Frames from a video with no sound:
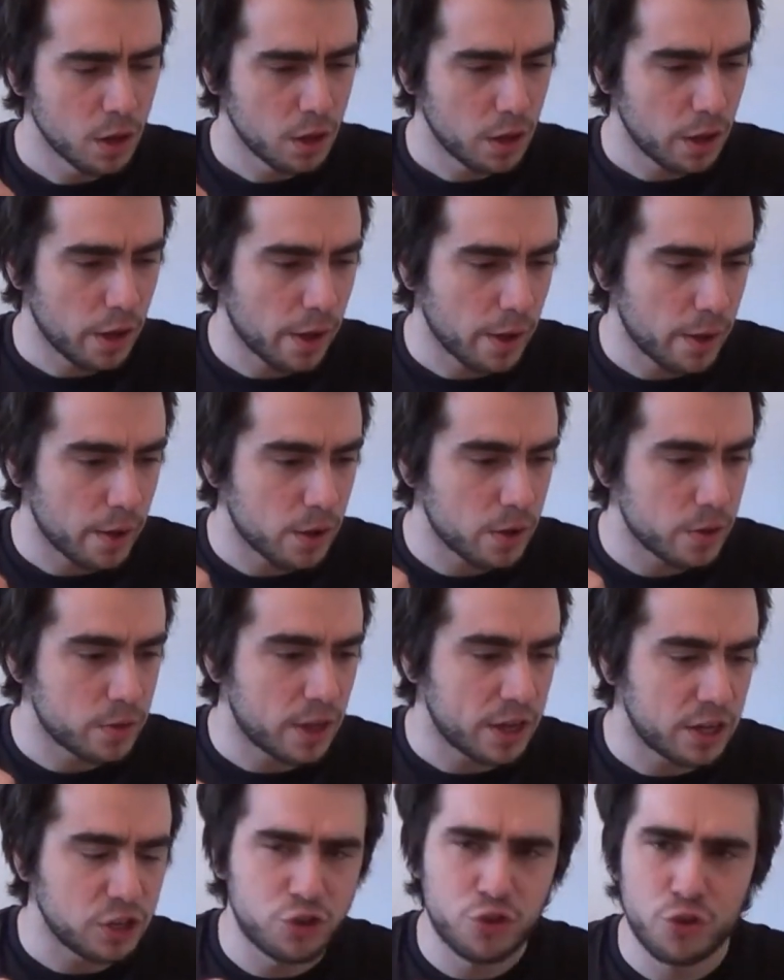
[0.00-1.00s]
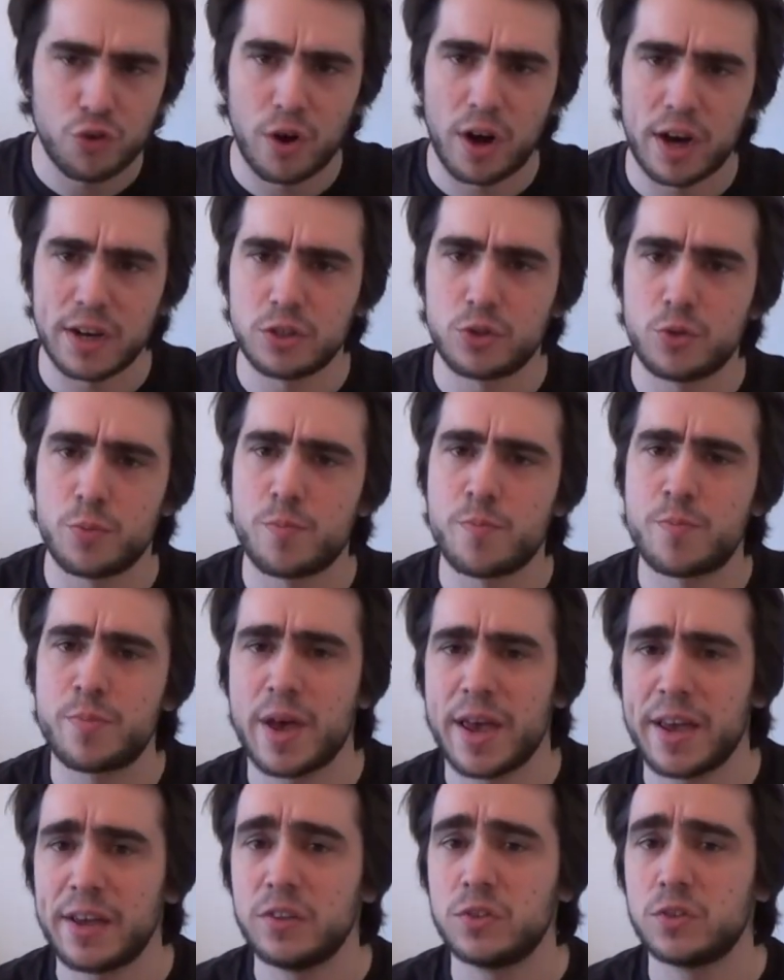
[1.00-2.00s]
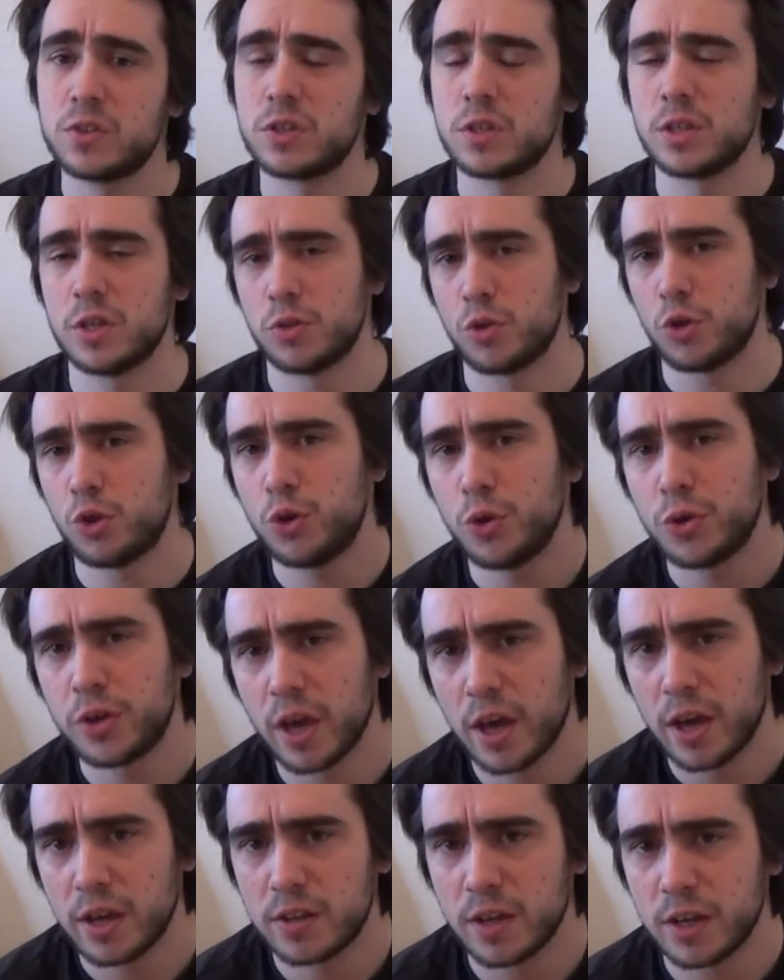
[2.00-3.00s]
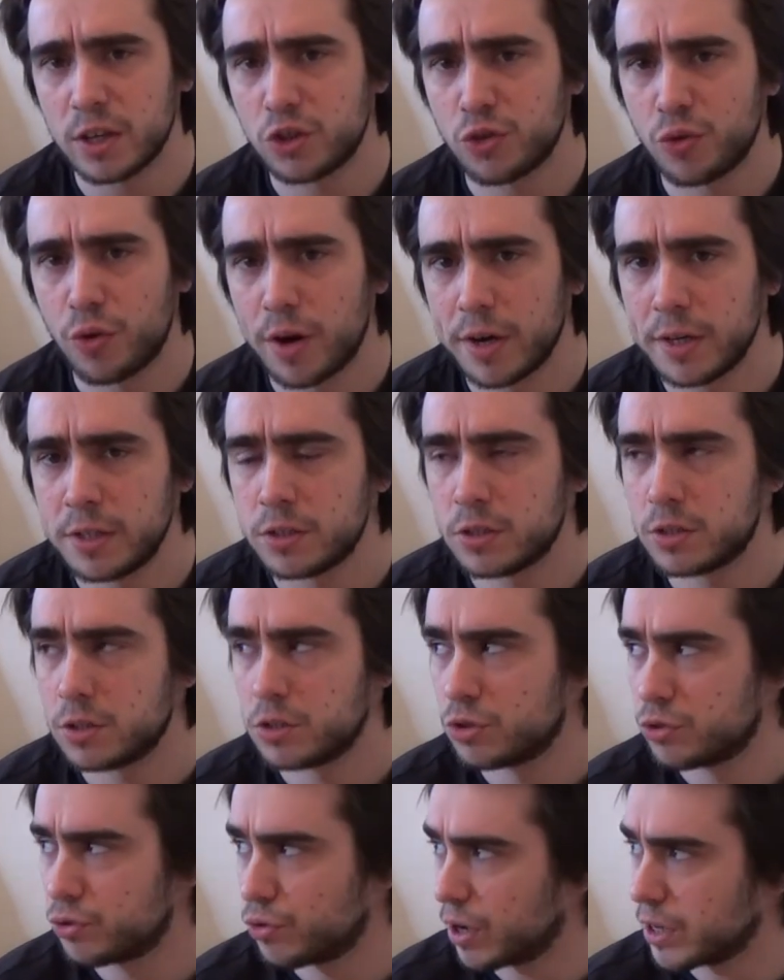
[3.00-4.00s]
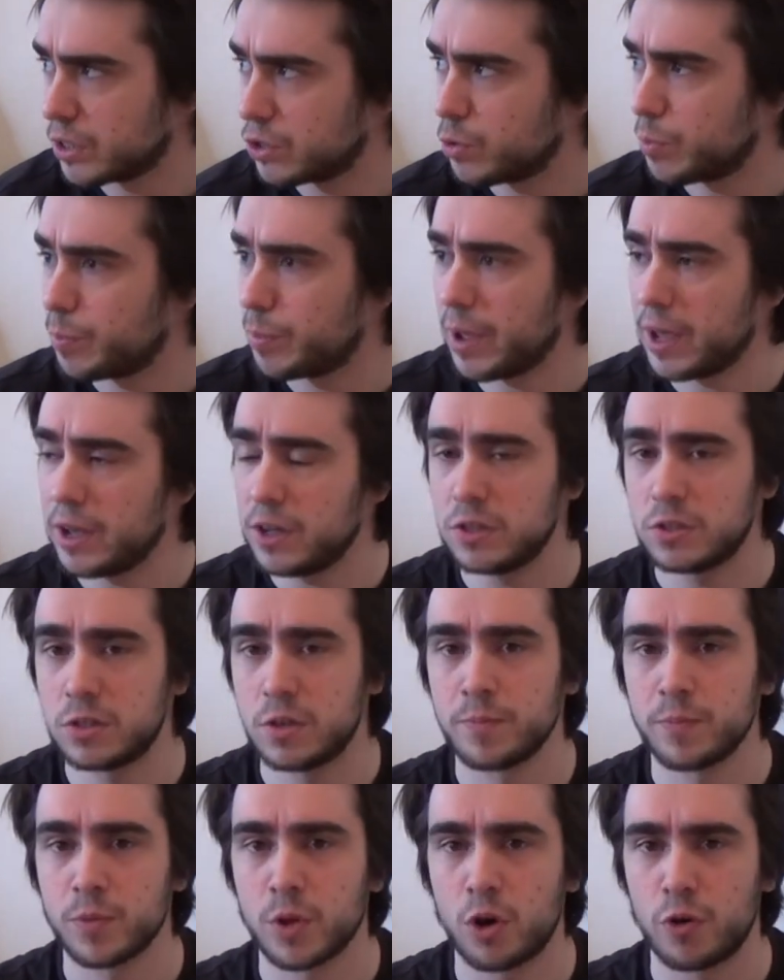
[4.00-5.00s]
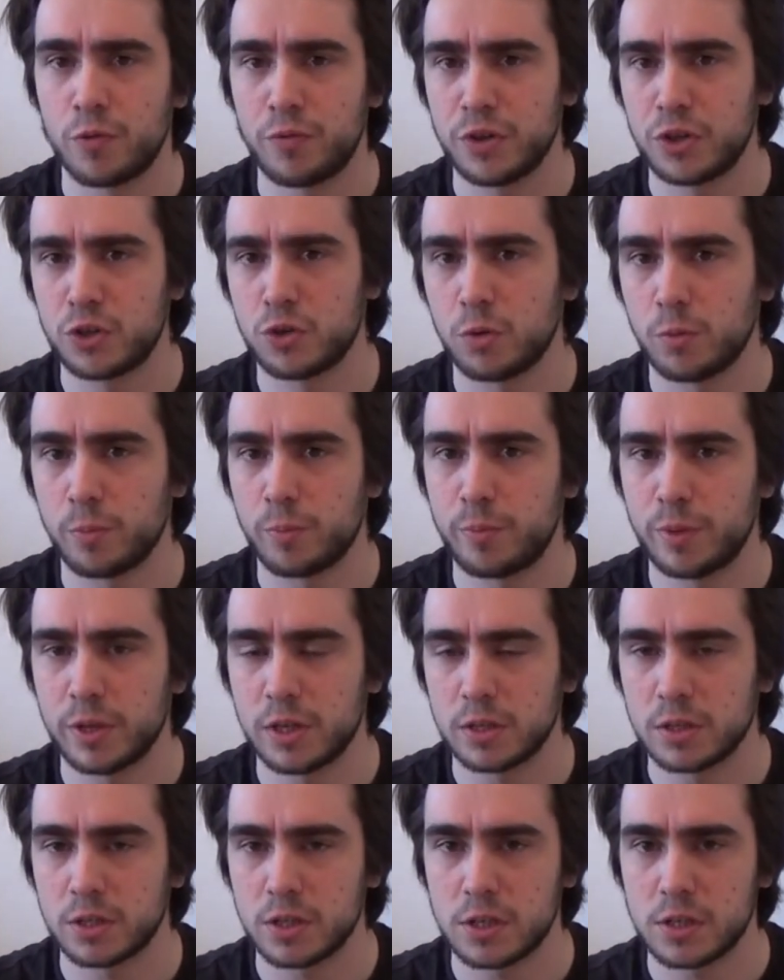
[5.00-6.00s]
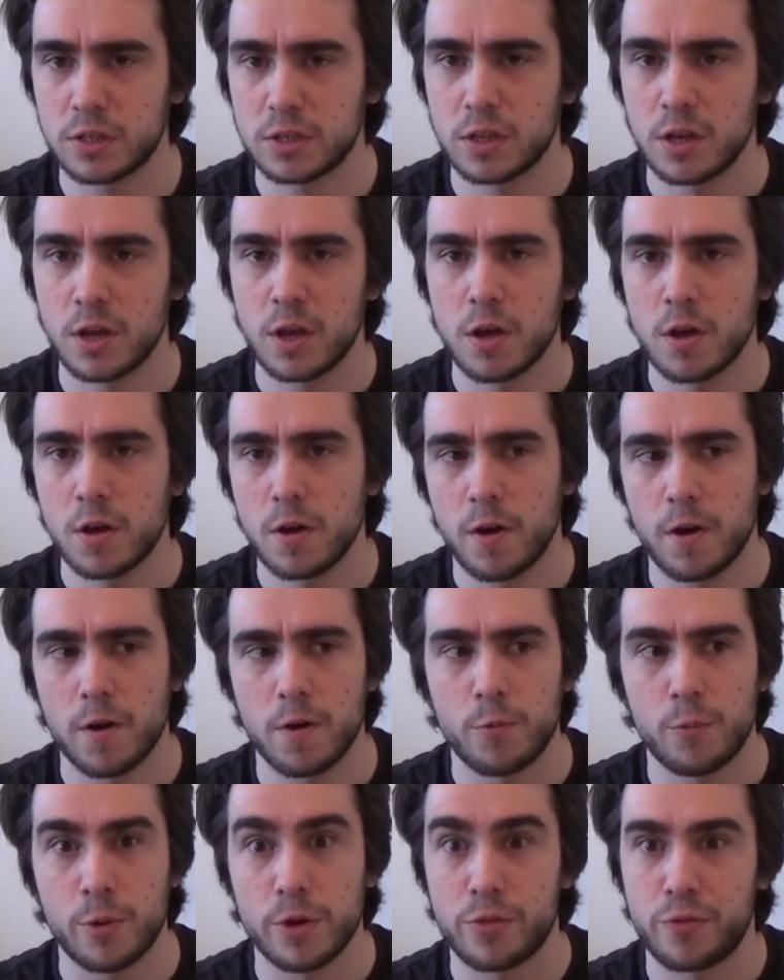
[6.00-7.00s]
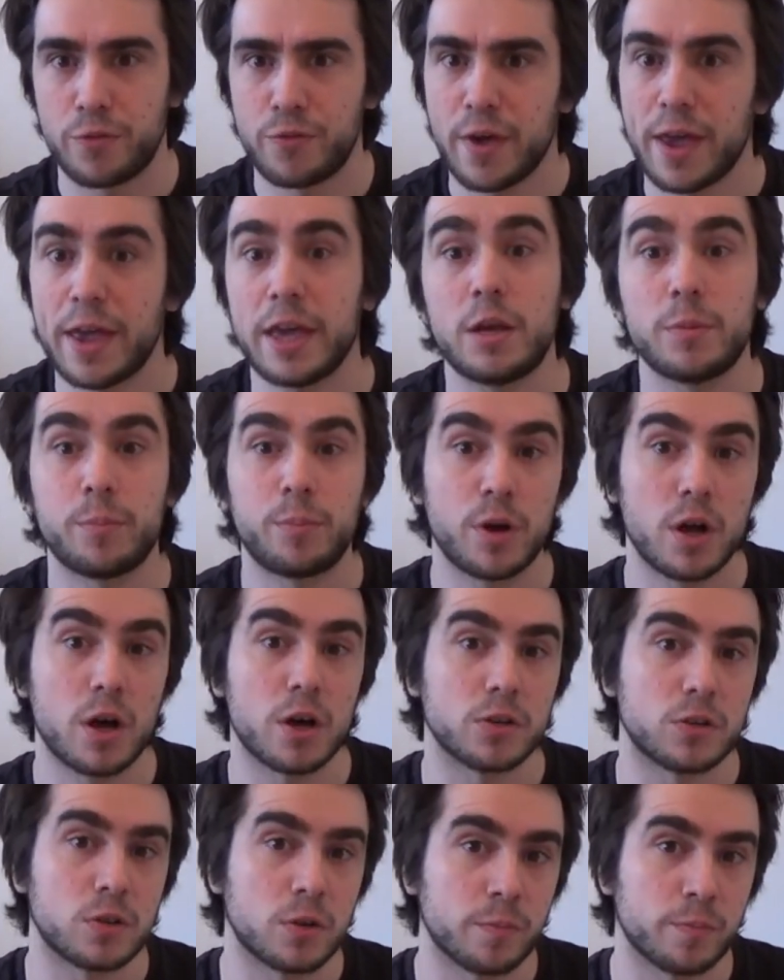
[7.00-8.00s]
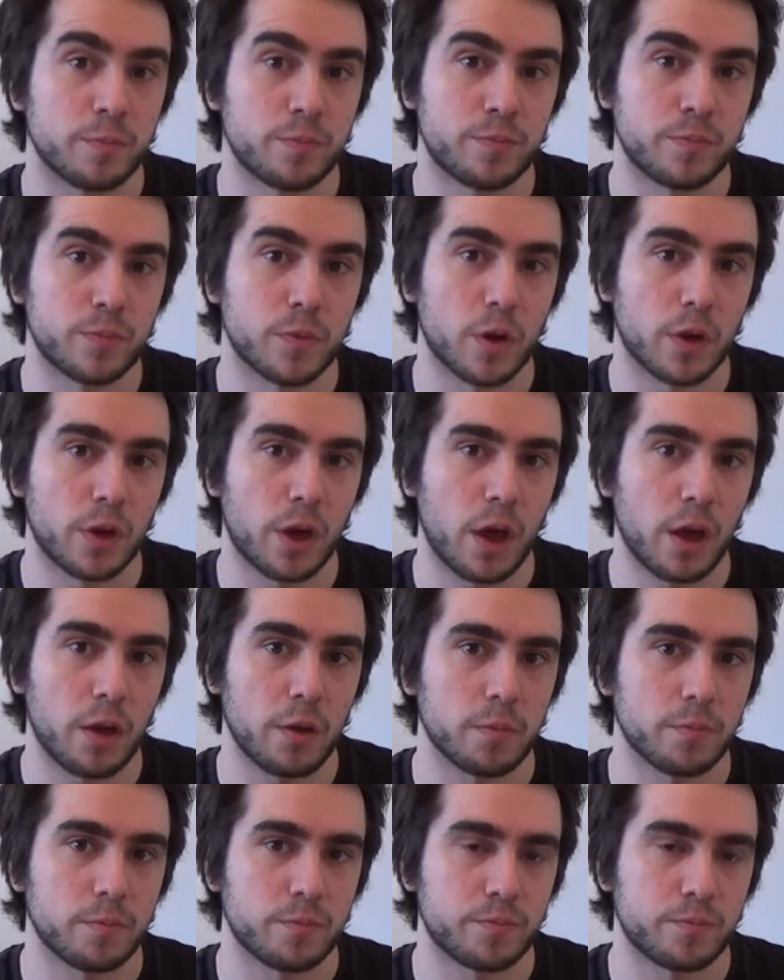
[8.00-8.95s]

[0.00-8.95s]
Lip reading: They tried to paint, in the UK, they tried to paint official buildings with fake blood, okay?